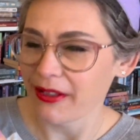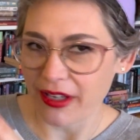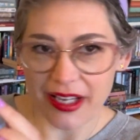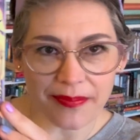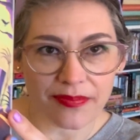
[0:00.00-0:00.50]

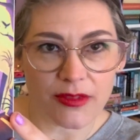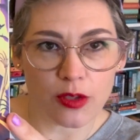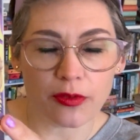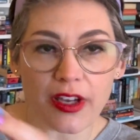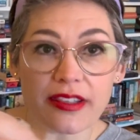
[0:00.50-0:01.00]
Okay,
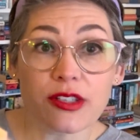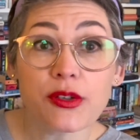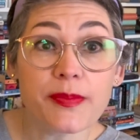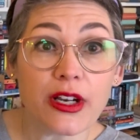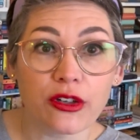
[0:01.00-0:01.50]
super fun. This was
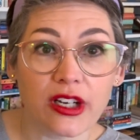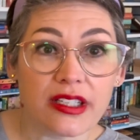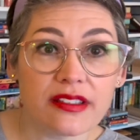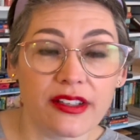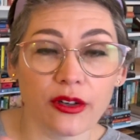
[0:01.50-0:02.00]
middle
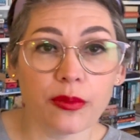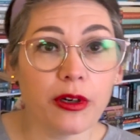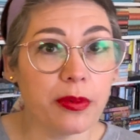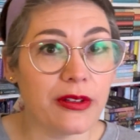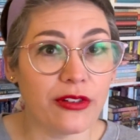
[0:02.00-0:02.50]
grade, so
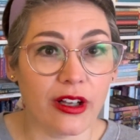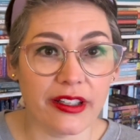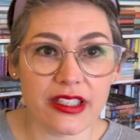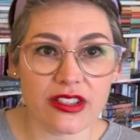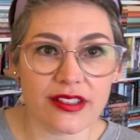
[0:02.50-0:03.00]
appropriate for all
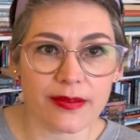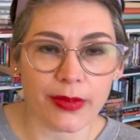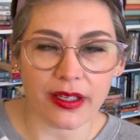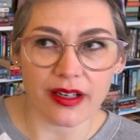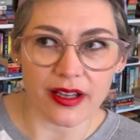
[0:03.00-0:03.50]
ages,
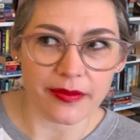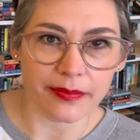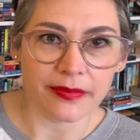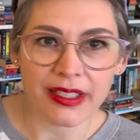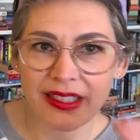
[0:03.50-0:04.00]
but
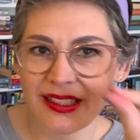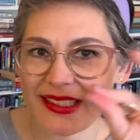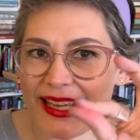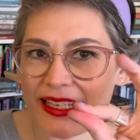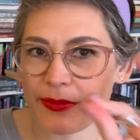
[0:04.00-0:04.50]

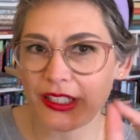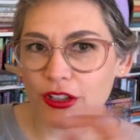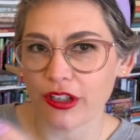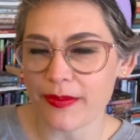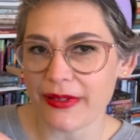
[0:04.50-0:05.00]
tiny bit
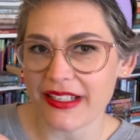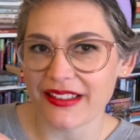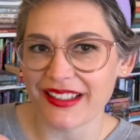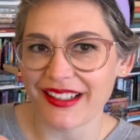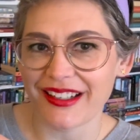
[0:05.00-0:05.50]
creepy in
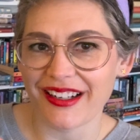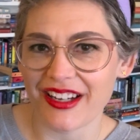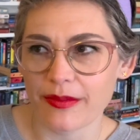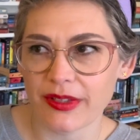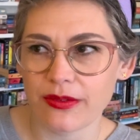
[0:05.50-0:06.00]
there.
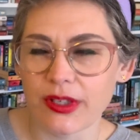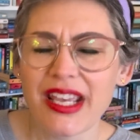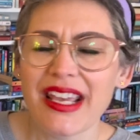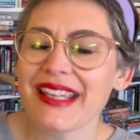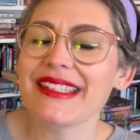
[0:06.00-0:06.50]

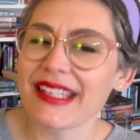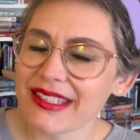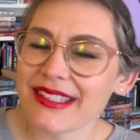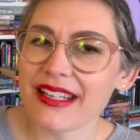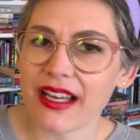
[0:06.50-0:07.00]

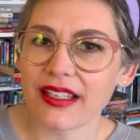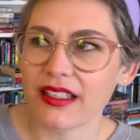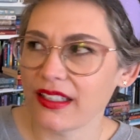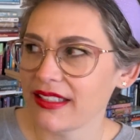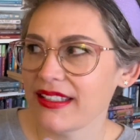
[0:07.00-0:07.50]
It's not
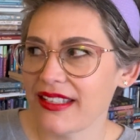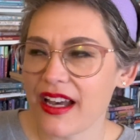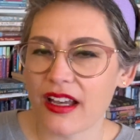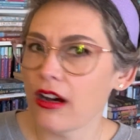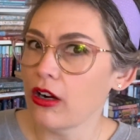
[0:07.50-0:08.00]

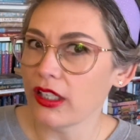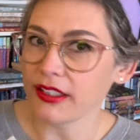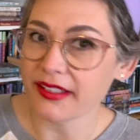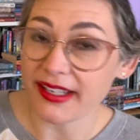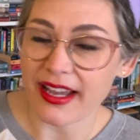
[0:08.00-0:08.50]
R.L.
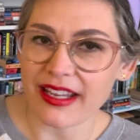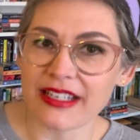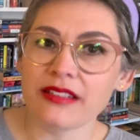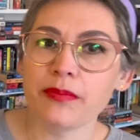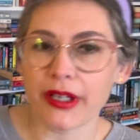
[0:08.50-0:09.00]

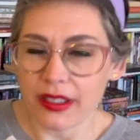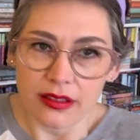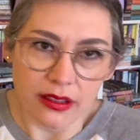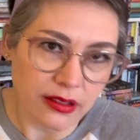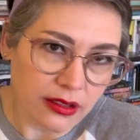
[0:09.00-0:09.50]
Stein, but
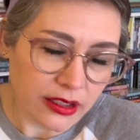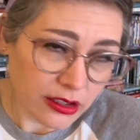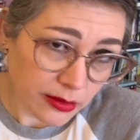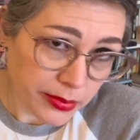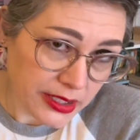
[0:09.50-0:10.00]
it
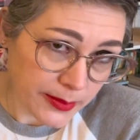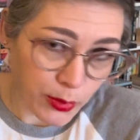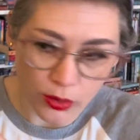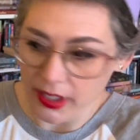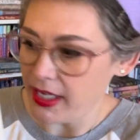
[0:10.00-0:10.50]
could be
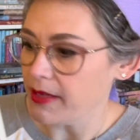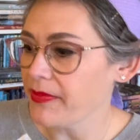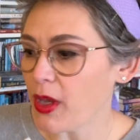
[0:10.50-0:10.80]
spooky.